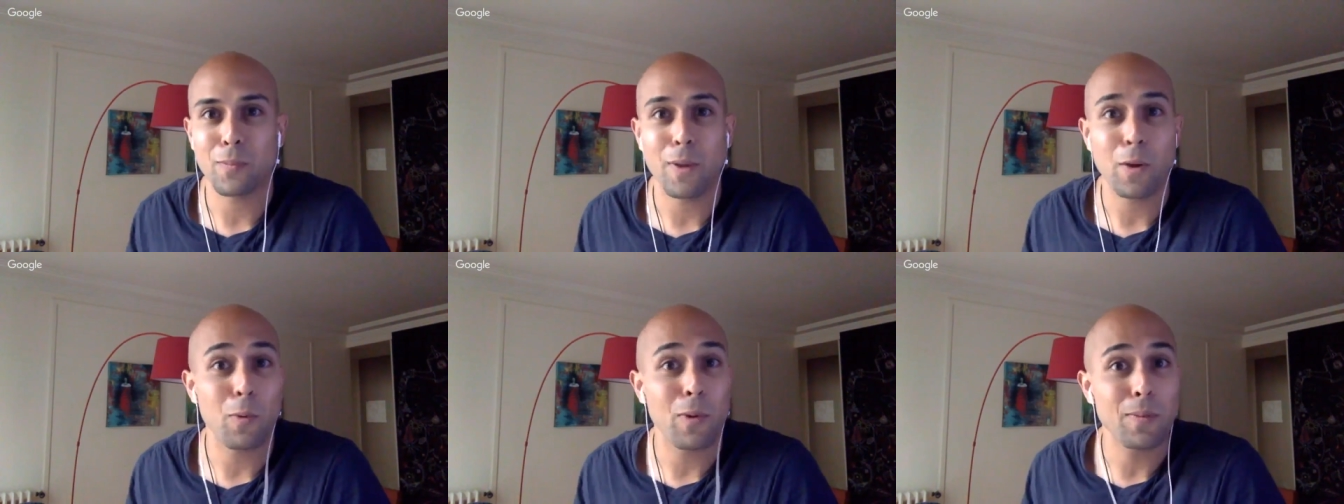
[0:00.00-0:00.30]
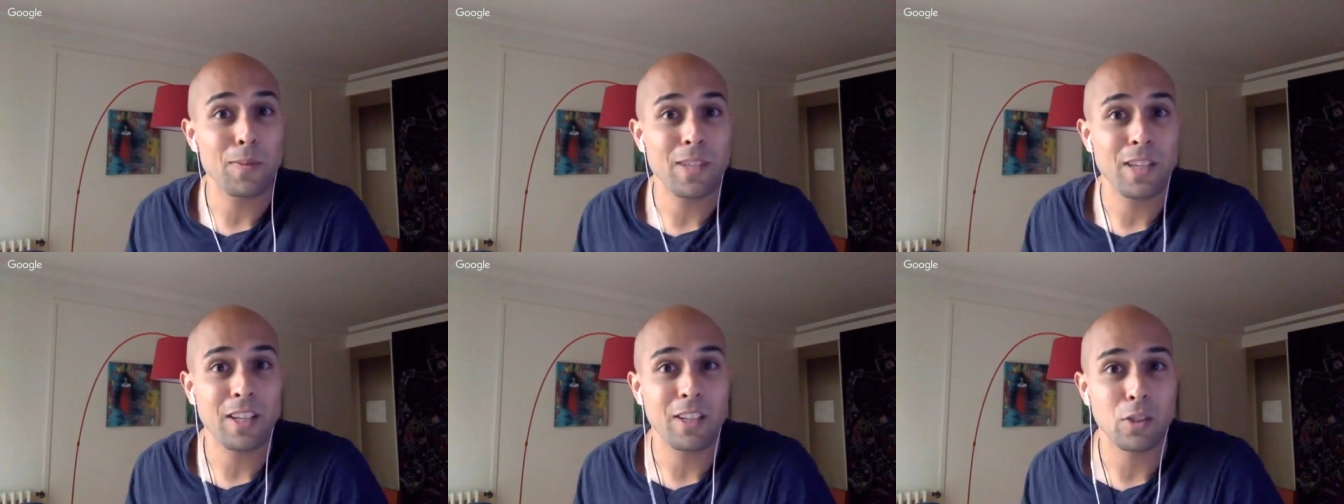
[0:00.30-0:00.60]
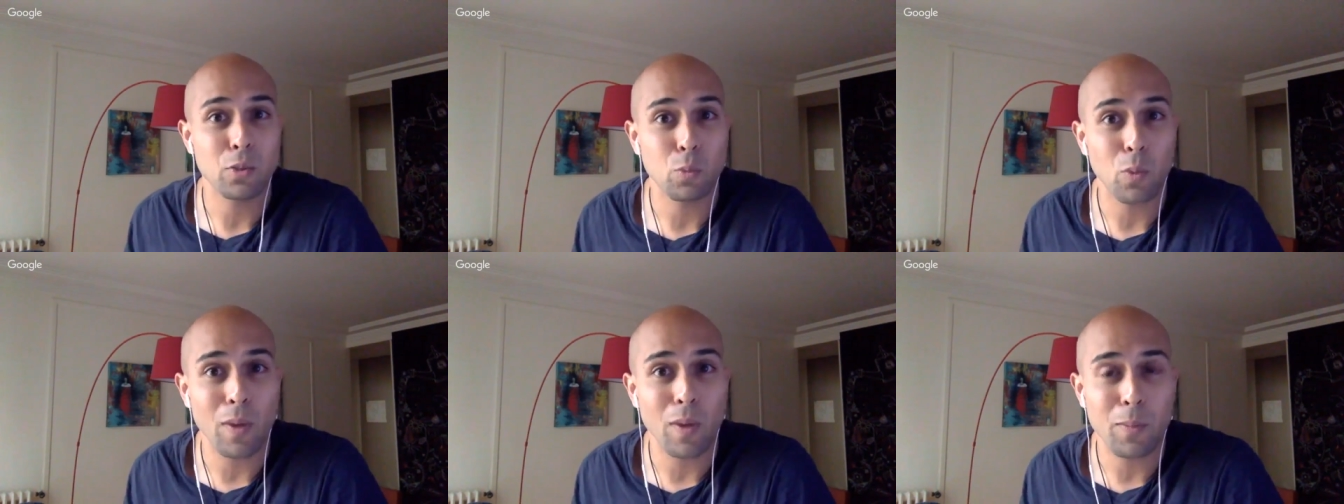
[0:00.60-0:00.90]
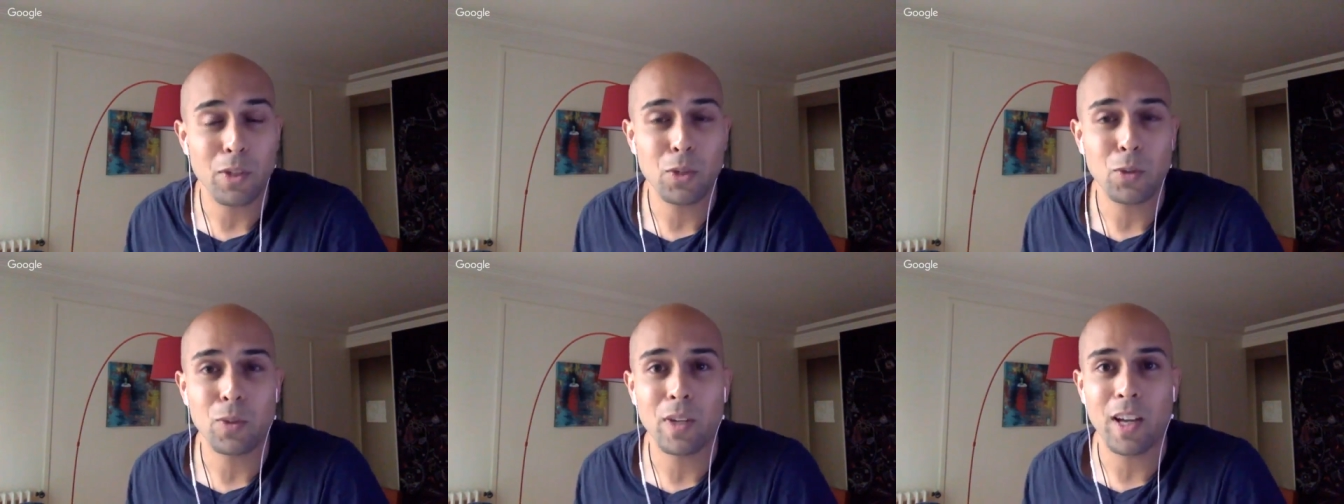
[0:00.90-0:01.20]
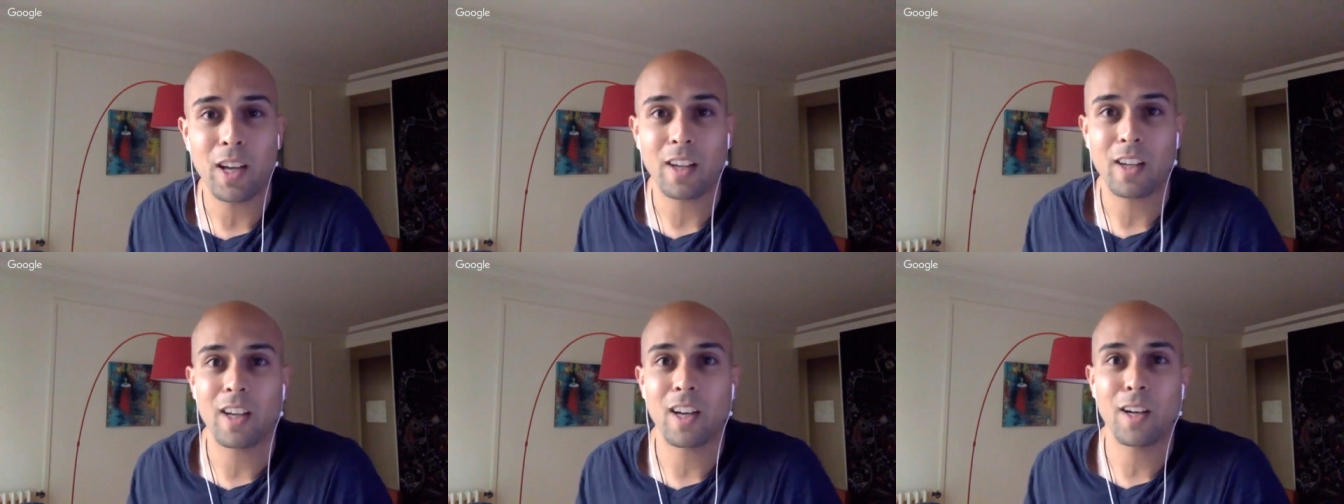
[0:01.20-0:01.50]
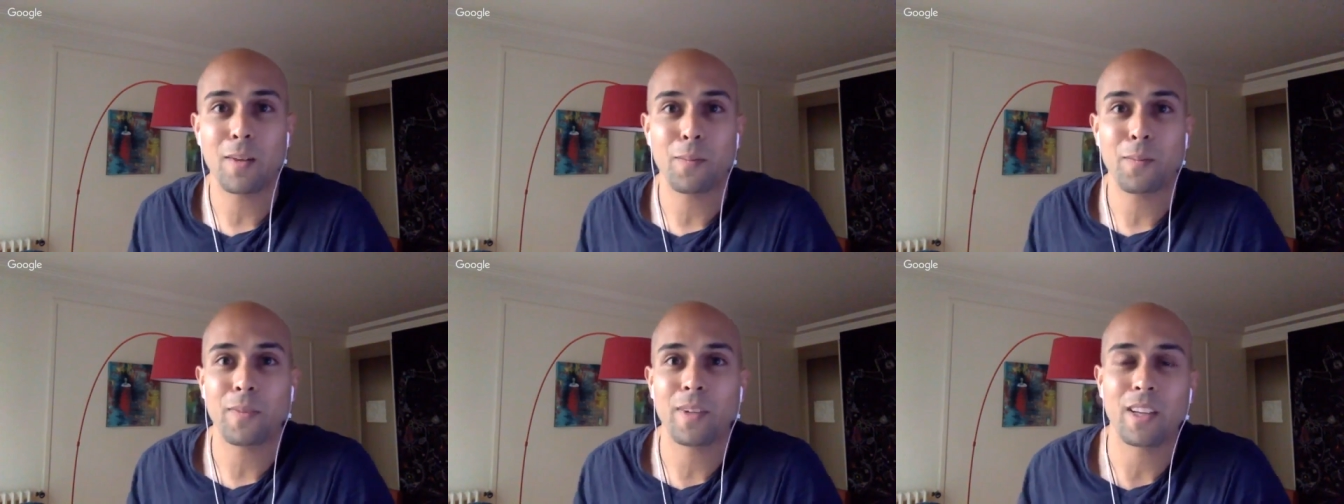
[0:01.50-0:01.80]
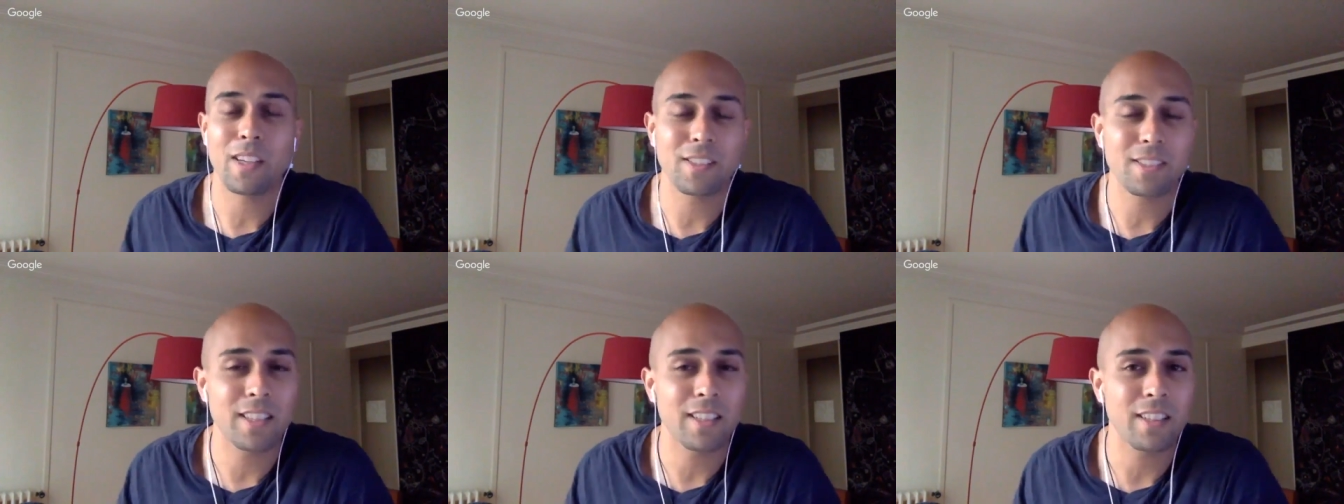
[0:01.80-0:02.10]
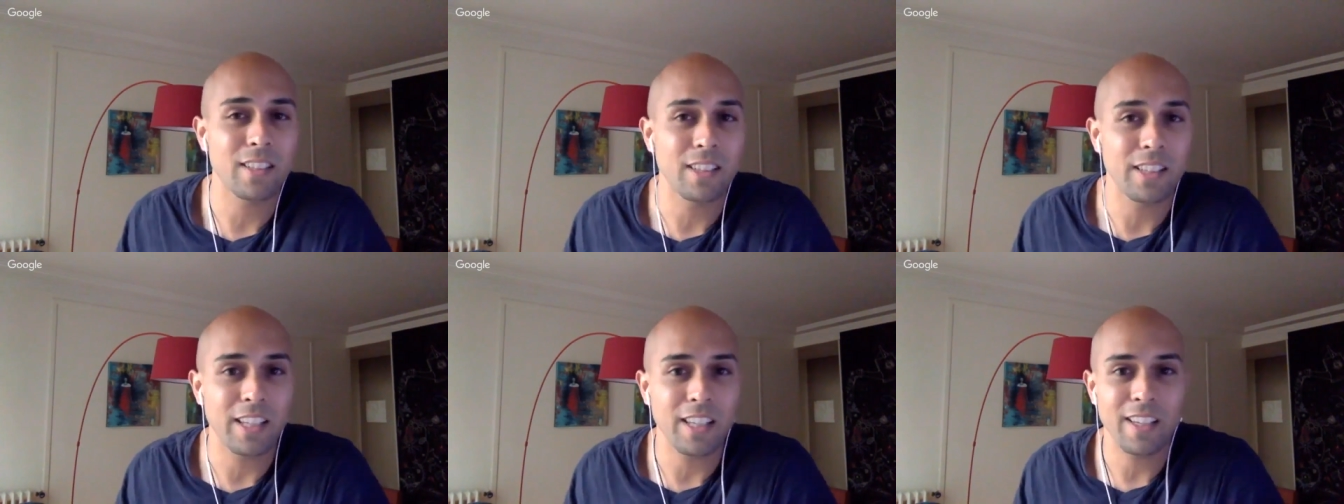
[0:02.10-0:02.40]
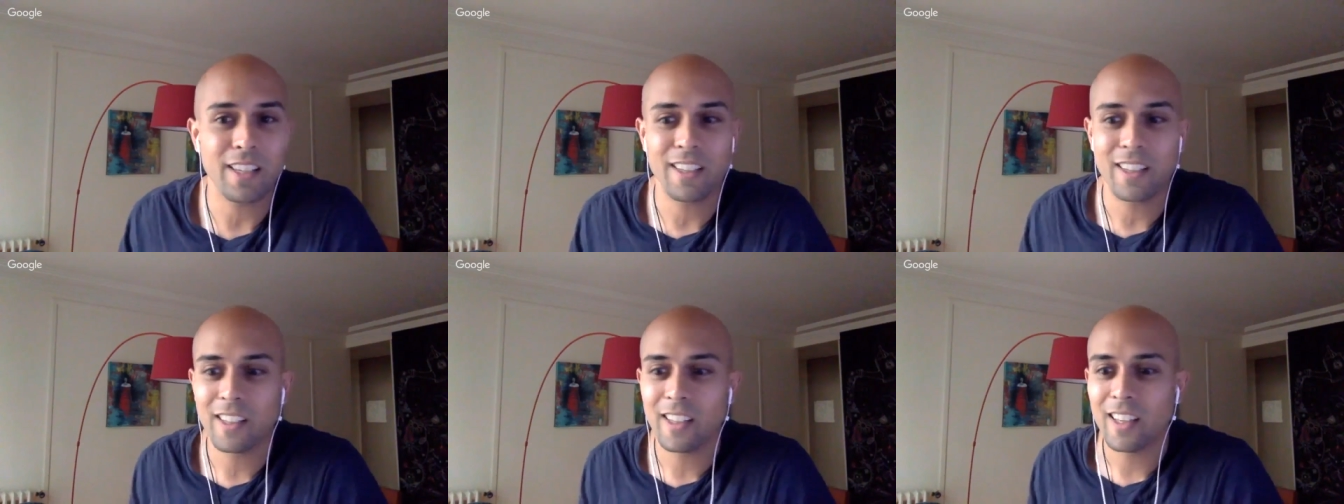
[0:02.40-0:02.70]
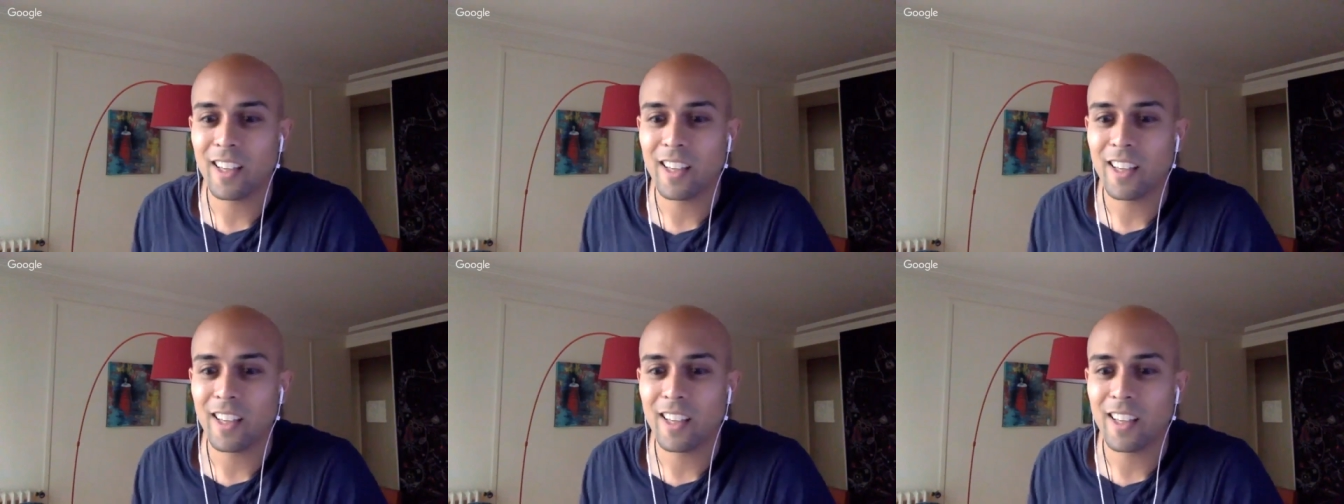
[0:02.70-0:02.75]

my website is webodew.com. I'll send the link.